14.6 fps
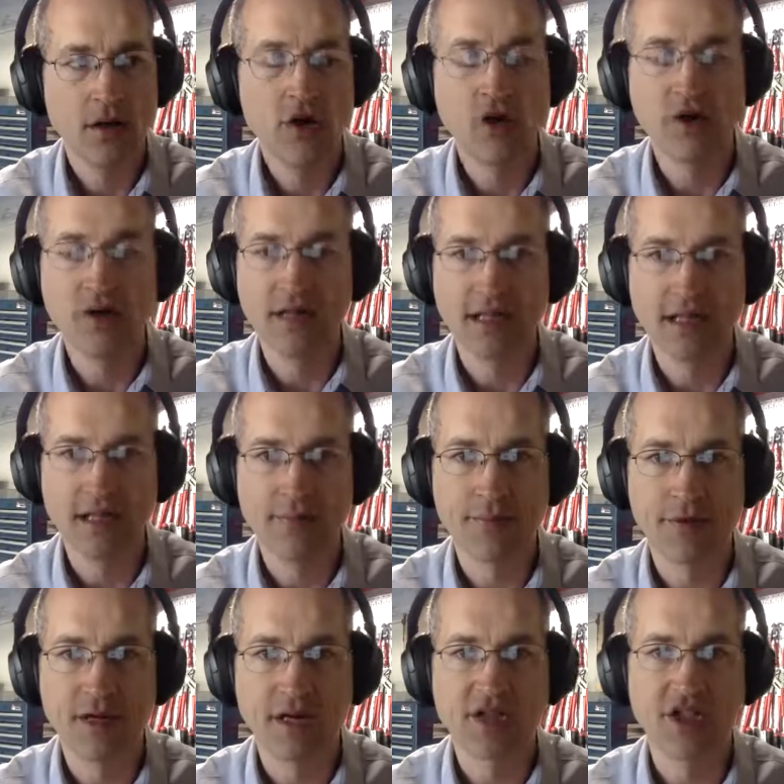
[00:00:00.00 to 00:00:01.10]
currently in
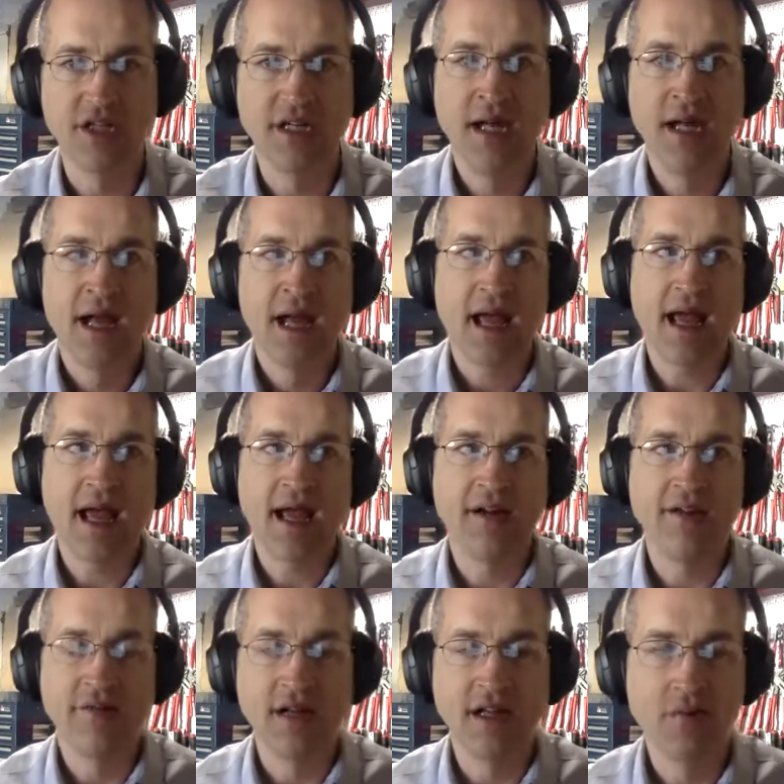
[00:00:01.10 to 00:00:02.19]
production
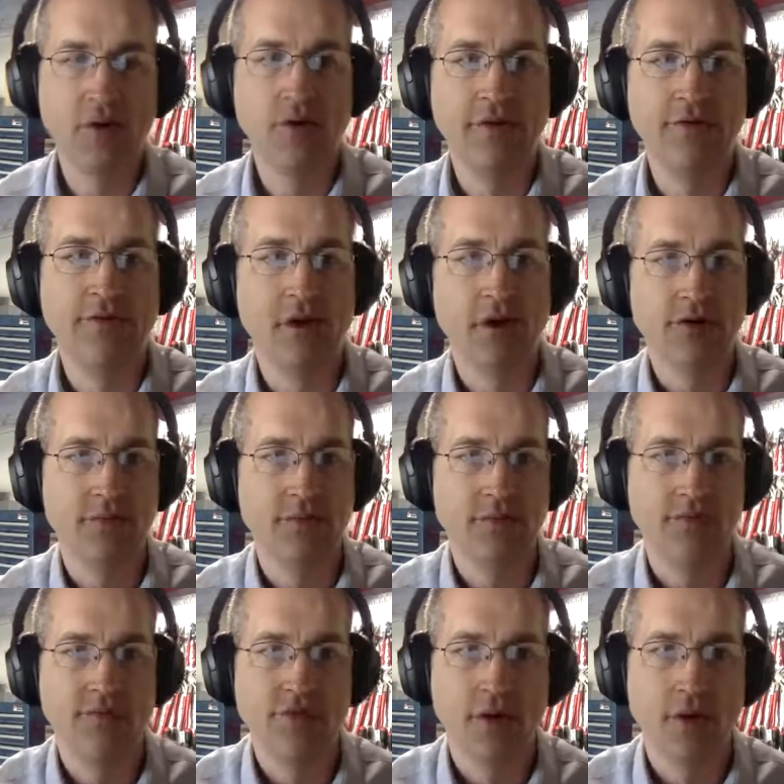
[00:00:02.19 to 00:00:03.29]
and available in volume
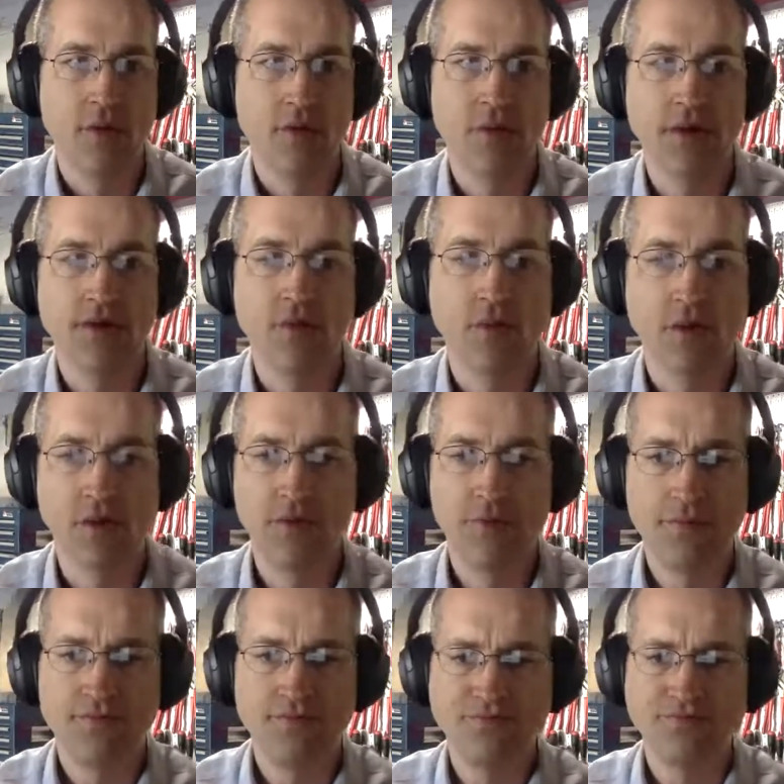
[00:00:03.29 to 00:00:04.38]
around the world.
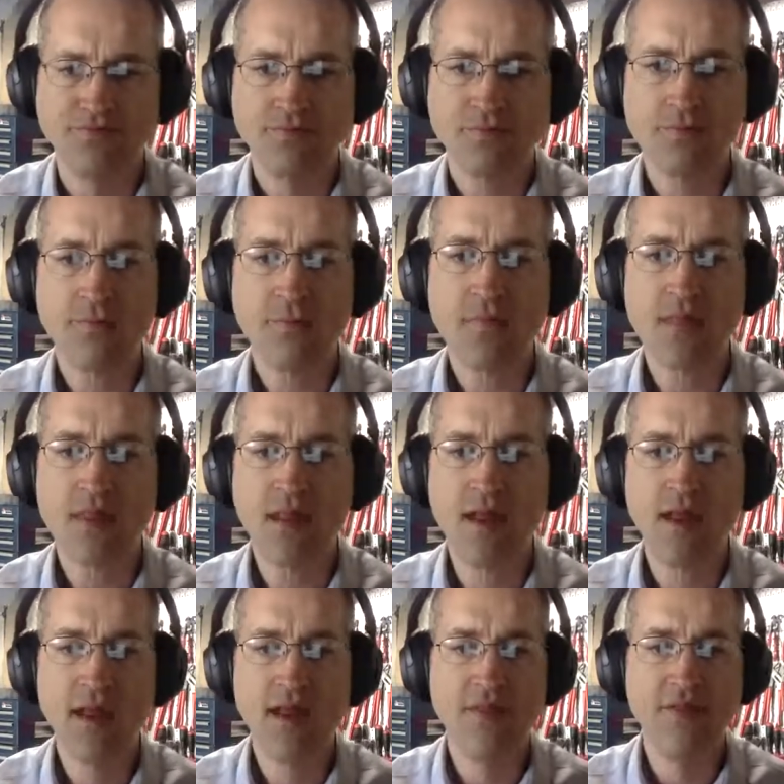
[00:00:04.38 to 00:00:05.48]

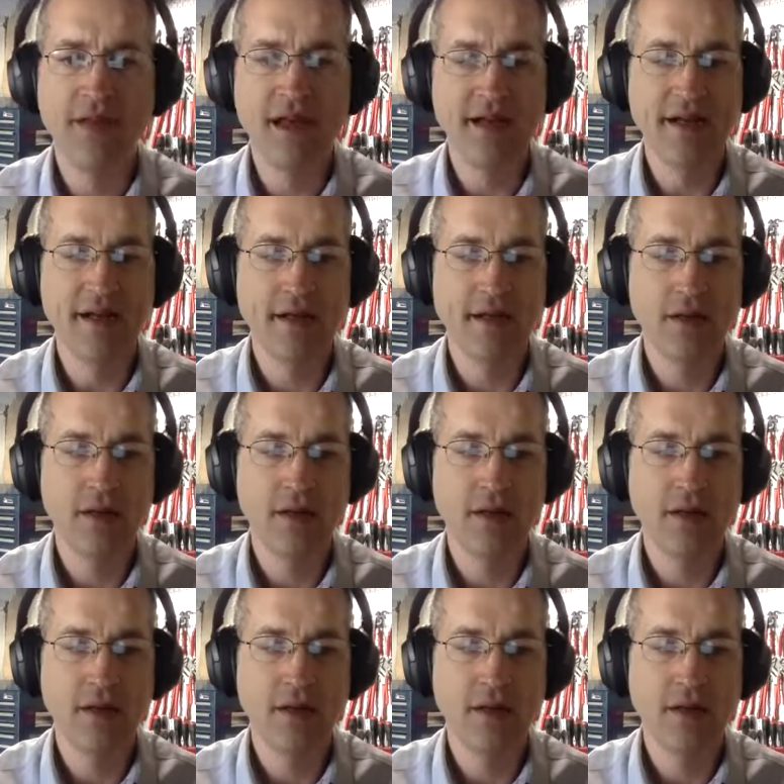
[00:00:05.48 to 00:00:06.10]
Then